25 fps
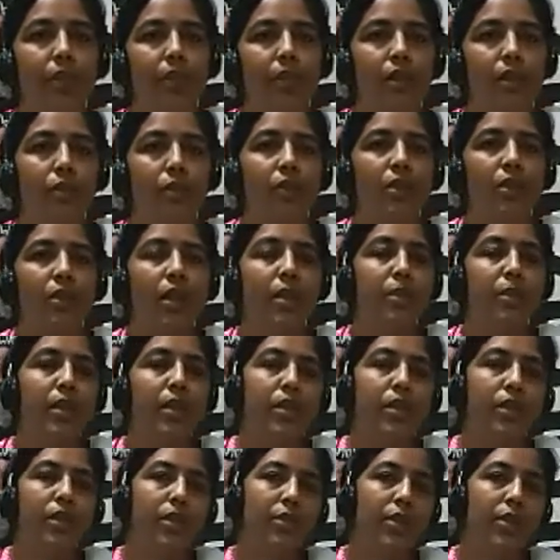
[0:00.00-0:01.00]
So
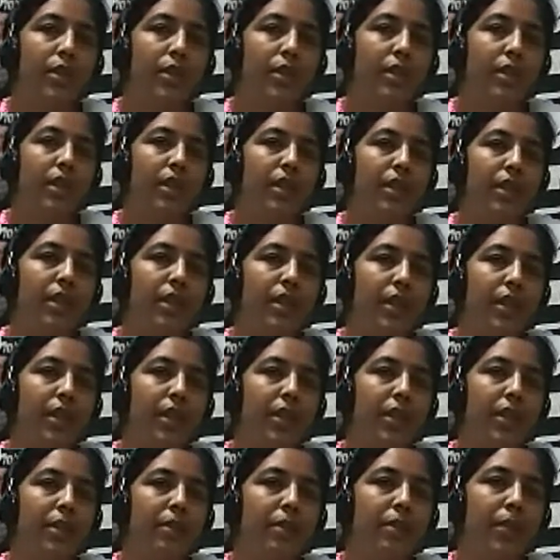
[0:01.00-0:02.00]
germination of the seed in
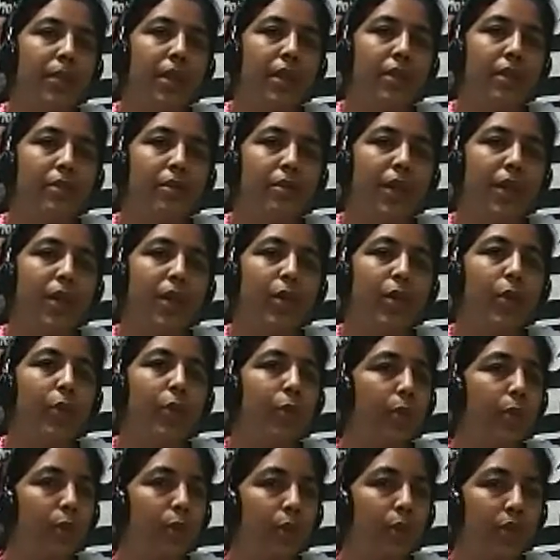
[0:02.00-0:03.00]
Gnetum is by
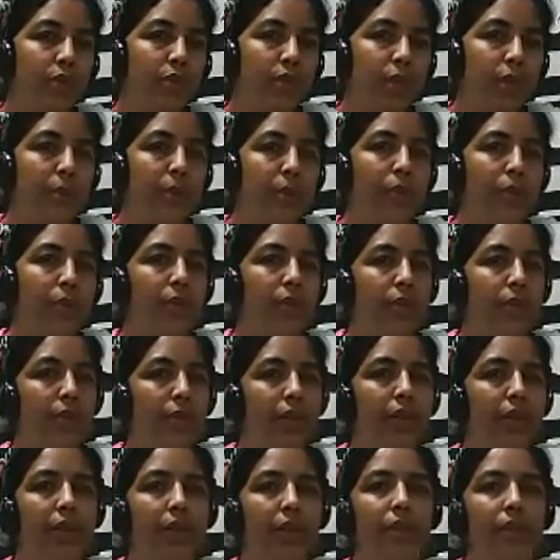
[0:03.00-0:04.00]
ovule shaped or
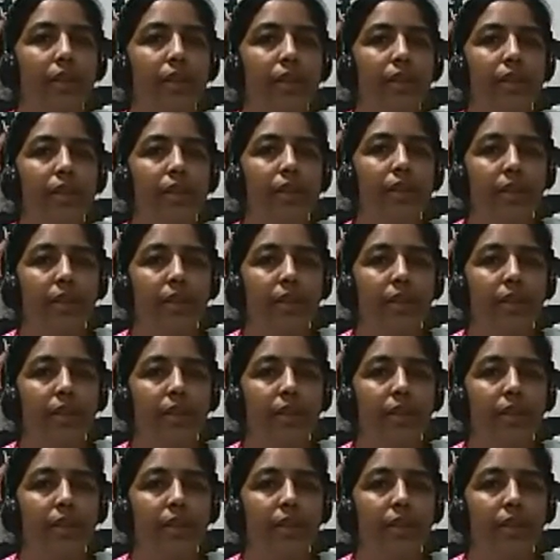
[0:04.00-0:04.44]
green in